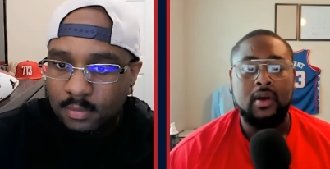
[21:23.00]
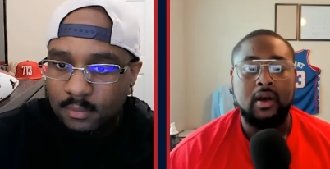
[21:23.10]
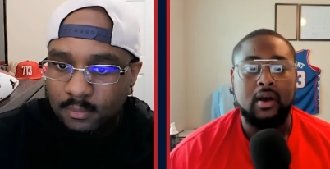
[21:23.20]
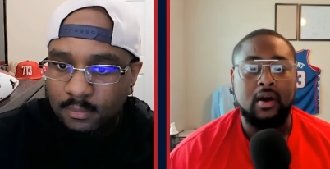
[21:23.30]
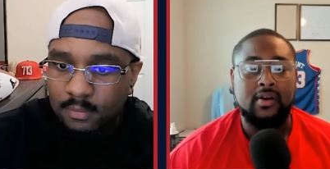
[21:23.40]
Speaker 1: Uh,
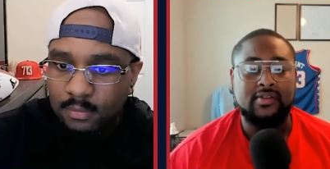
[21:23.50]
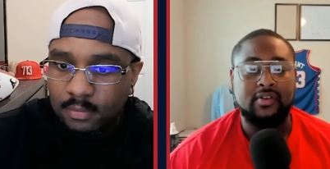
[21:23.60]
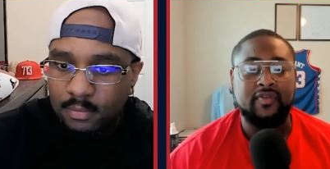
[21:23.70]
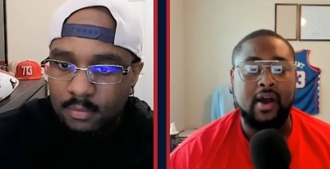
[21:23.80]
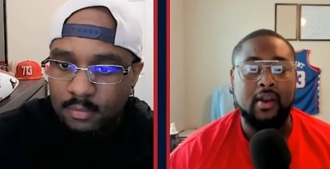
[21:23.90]
also
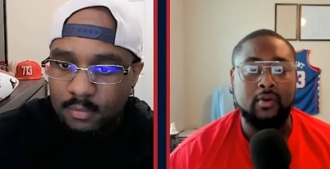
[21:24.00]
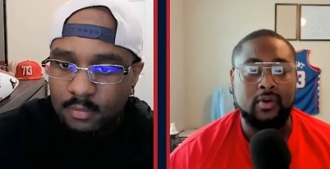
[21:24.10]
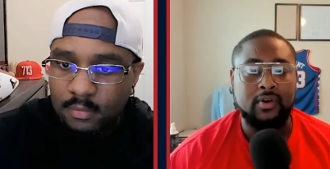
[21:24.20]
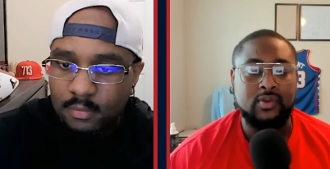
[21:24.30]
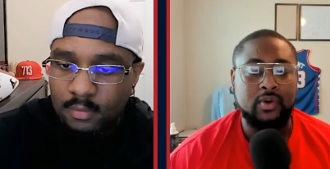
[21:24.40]
follow
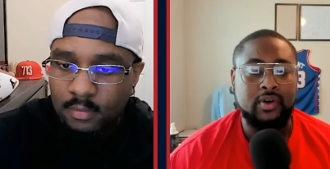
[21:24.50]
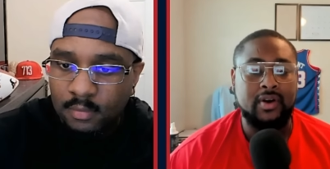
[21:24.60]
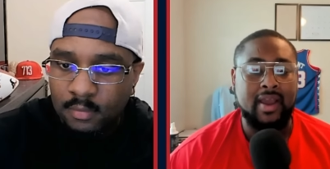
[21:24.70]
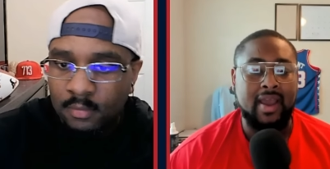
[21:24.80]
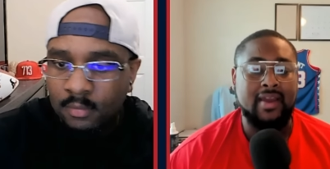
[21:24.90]
on
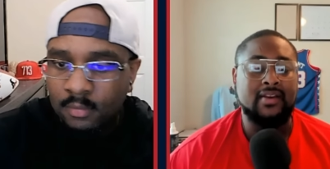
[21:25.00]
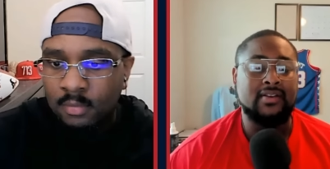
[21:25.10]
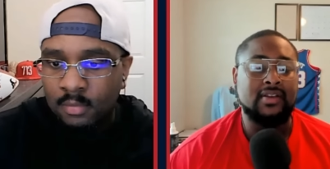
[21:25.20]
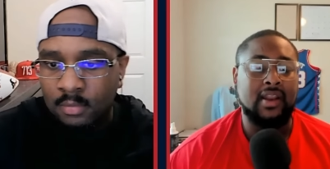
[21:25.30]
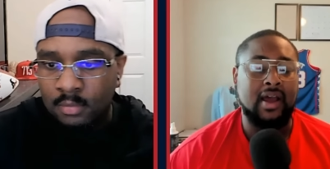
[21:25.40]
Twitter at
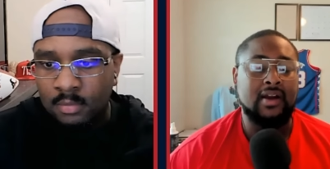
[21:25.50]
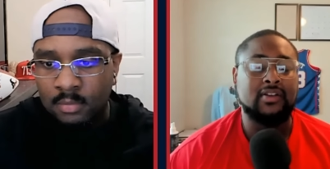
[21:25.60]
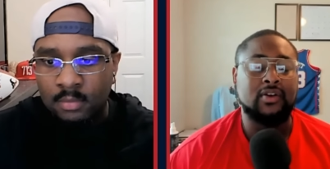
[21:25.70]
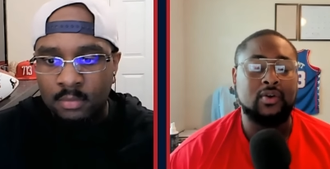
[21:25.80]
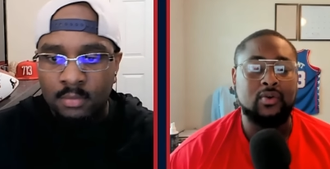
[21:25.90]
Locked
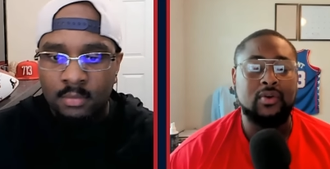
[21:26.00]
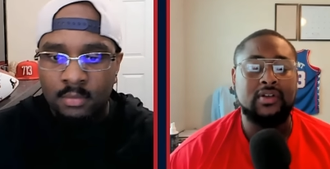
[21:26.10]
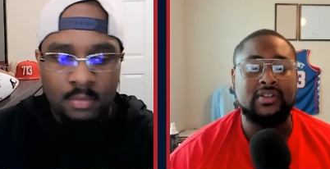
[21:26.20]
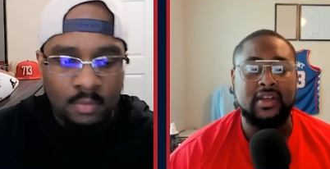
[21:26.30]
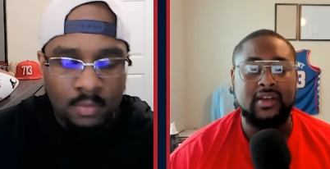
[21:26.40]

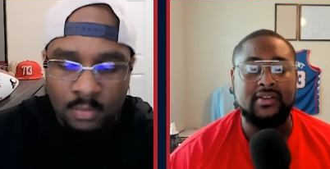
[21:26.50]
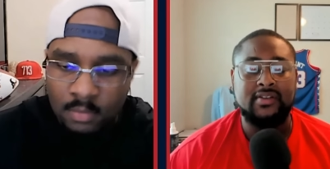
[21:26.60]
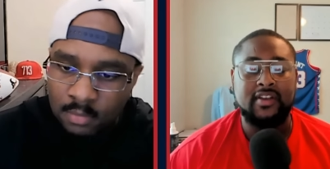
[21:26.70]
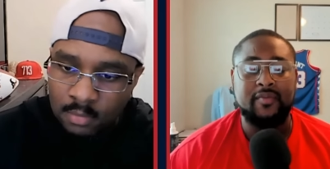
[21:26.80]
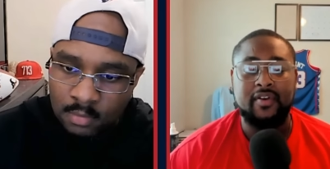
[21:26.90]
On Texans.
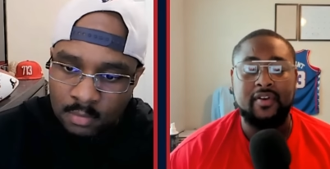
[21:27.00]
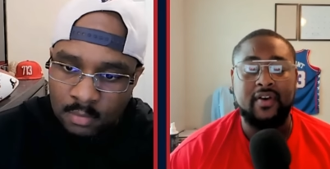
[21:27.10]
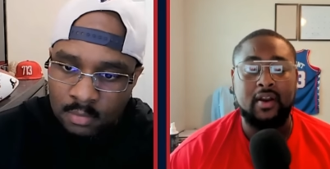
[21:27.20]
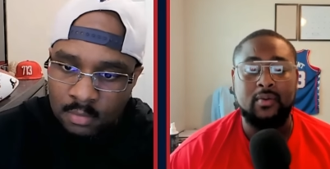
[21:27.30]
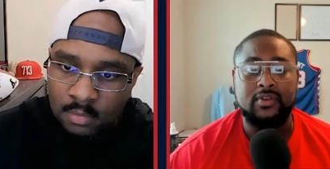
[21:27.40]
Give me a
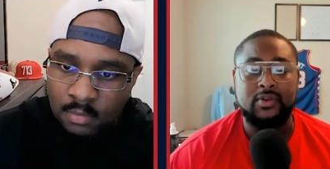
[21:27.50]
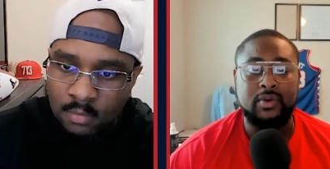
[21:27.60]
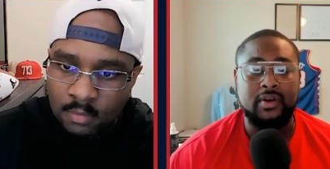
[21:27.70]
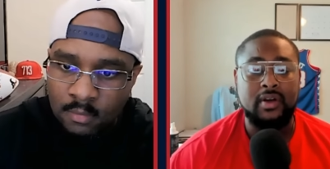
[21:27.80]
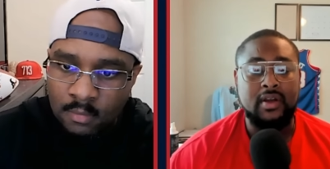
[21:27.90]
follow on
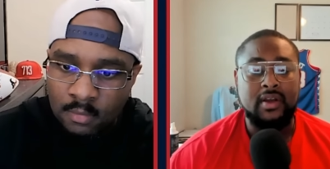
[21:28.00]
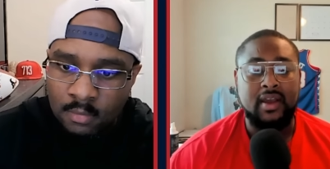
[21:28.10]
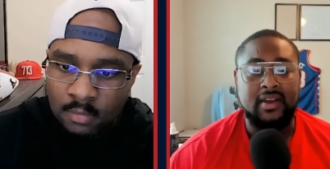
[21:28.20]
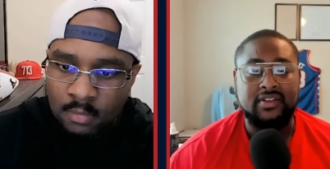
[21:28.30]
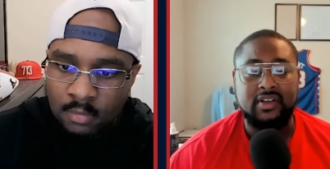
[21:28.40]
Twitter
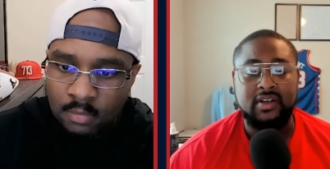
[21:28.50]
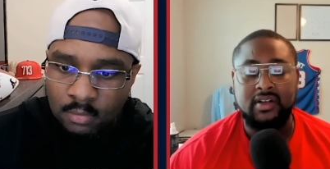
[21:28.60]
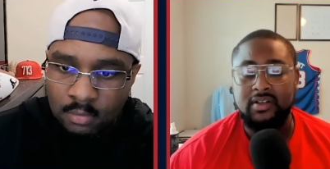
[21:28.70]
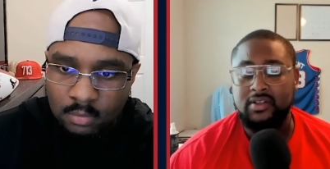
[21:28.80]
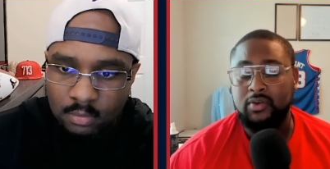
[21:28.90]
at John
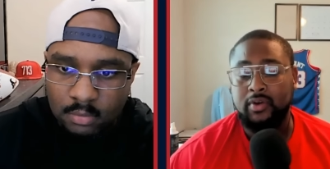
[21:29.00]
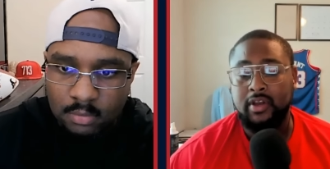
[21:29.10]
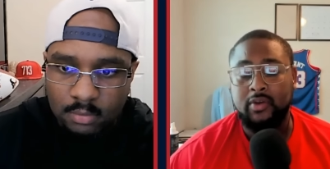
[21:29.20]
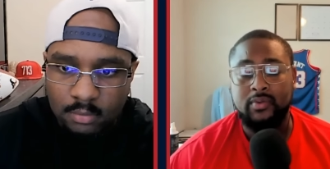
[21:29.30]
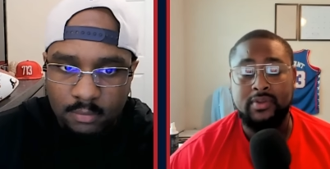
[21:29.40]
underscore
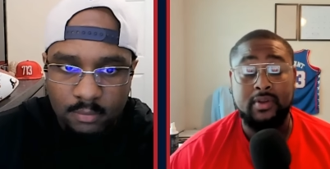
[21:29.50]
Hickman